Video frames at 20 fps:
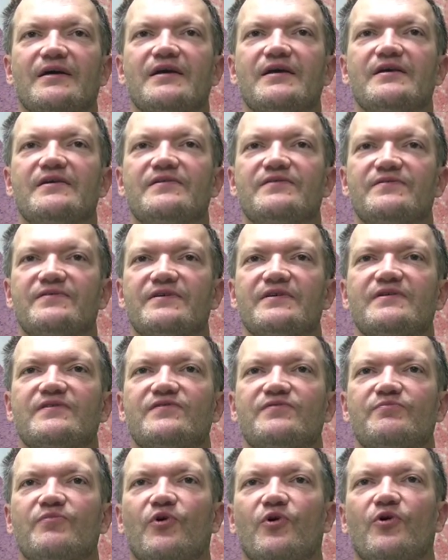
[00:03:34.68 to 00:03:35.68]

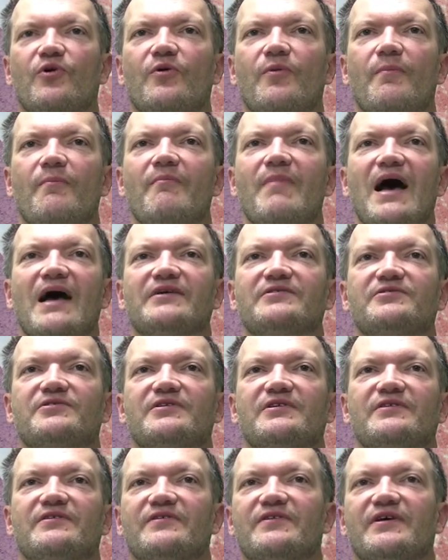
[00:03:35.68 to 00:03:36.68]
is more
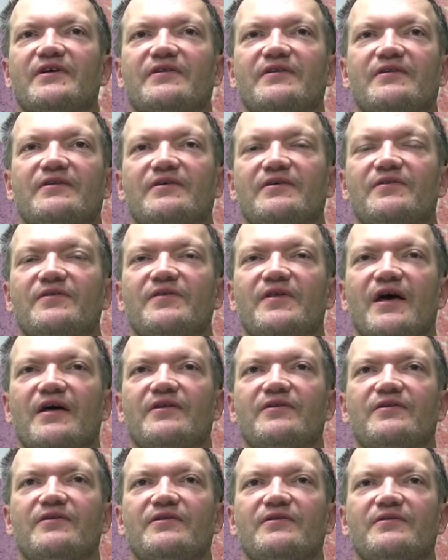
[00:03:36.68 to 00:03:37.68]
masculine
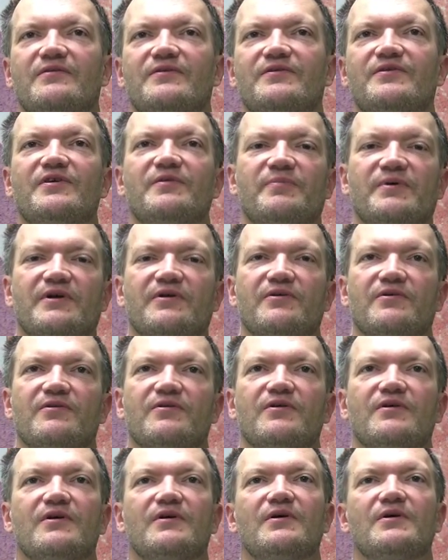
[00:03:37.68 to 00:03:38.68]
than typical.